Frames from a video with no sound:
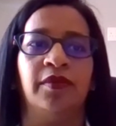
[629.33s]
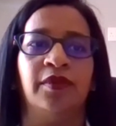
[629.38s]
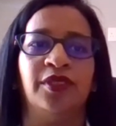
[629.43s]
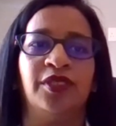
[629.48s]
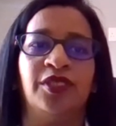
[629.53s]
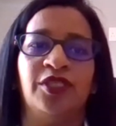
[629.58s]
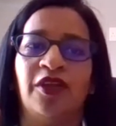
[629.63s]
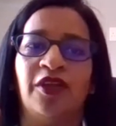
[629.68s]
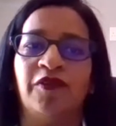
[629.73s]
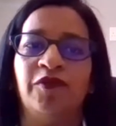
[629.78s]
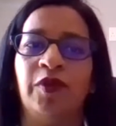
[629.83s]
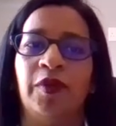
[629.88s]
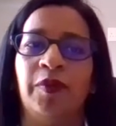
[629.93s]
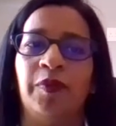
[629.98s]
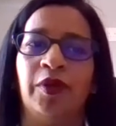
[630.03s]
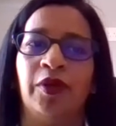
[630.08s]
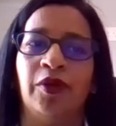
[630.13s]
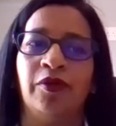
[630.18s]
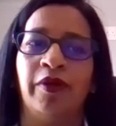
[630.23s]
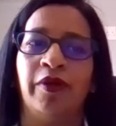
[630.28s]
software
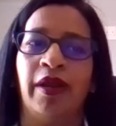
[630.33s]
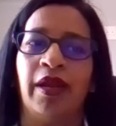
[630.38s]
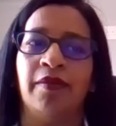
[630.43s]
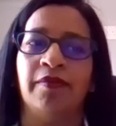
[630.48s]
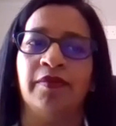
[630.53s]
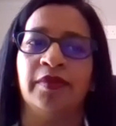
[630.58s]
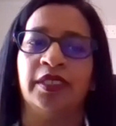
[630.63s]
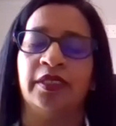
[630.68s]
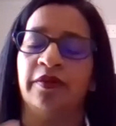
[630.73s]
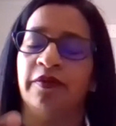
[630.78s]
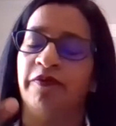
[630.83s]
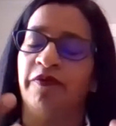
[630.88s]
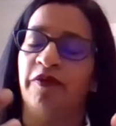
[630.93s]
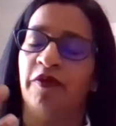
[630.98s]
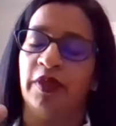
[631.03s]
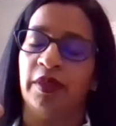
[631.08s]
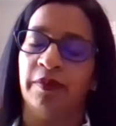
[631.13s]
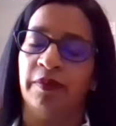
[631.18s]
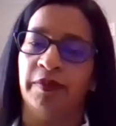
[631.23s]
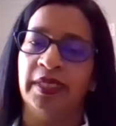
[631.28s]
programs for
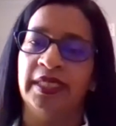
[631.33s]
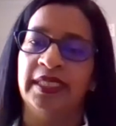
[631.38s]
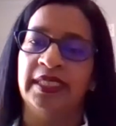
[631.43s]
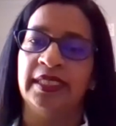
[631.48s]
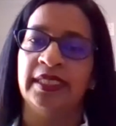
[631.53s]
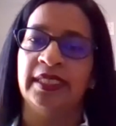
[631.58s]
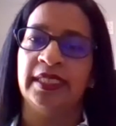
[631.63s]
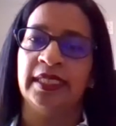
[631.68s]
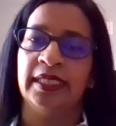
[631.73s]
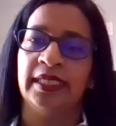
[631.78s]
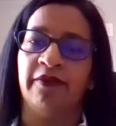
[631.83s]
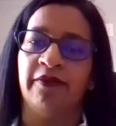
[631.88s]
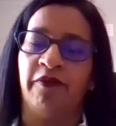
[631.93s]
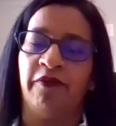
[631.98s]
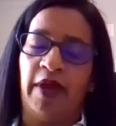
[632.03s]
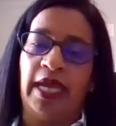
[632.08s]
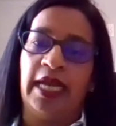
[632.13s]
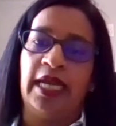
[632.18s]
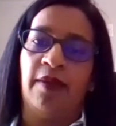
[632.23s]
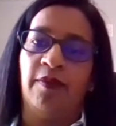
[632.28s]
the businesses,
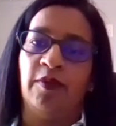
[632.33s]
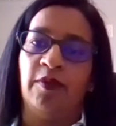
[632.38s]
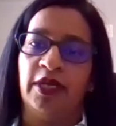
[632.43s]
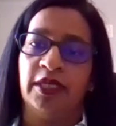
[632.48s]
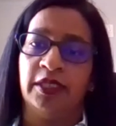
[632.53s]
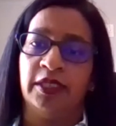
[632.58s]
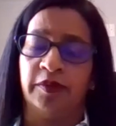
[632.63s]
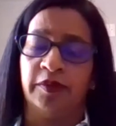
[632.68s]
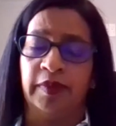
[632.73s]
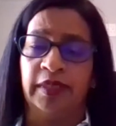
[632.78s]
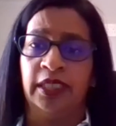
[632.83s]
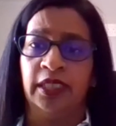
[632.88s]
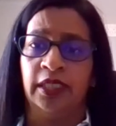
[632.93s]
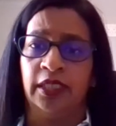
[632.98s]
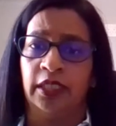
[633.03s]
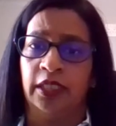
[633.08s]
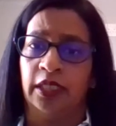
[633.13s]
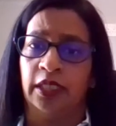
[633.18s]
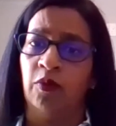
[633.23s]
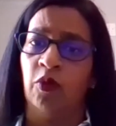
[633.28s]
for AWS
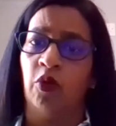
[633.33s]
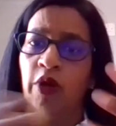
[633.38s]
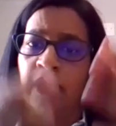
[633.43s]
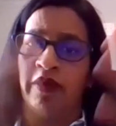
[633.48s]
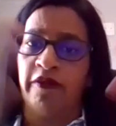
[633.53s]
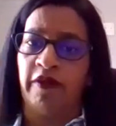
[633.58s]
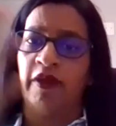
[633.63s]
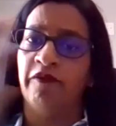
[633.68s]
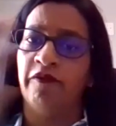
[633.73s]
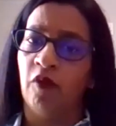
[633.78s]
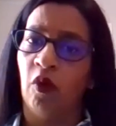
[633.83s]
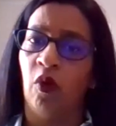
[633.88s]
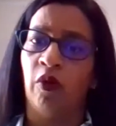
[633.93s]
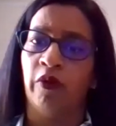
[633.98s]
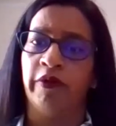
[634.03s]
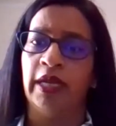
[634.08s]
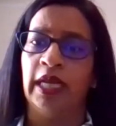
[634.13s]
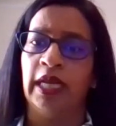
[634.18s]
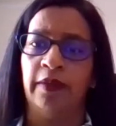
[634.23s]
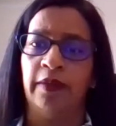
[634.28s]
businesses and more have all
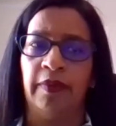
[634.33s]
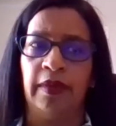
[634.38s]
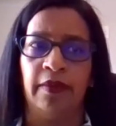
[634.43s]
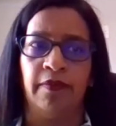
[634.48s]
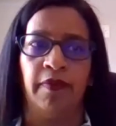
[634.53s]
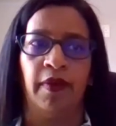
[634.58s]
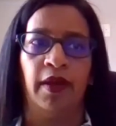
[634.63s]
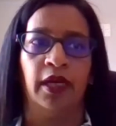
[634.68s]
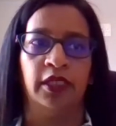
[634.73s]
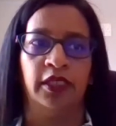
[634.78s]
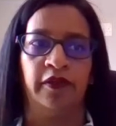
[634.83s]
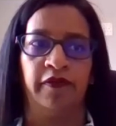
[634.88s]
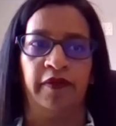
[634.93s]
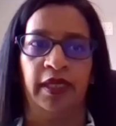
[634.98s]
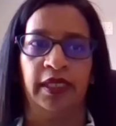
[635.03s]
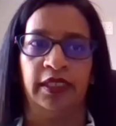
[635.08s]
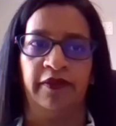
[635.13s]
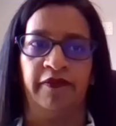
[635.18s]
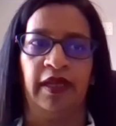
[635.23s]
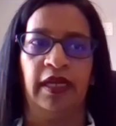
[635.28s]
really been part of
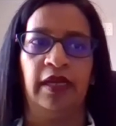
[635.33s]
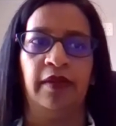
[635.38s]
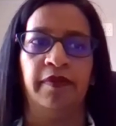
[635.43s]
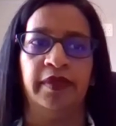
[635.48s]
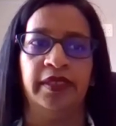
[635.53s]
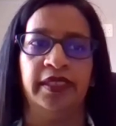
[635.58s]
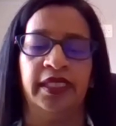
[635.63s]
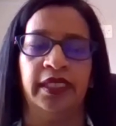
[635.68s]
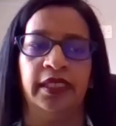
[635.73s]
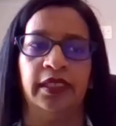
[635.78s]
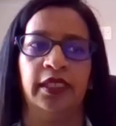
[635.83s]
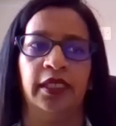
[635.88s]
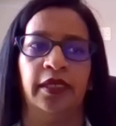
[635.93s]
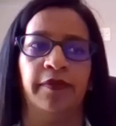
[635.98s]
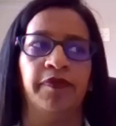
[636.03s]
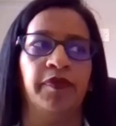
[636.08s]
that development center.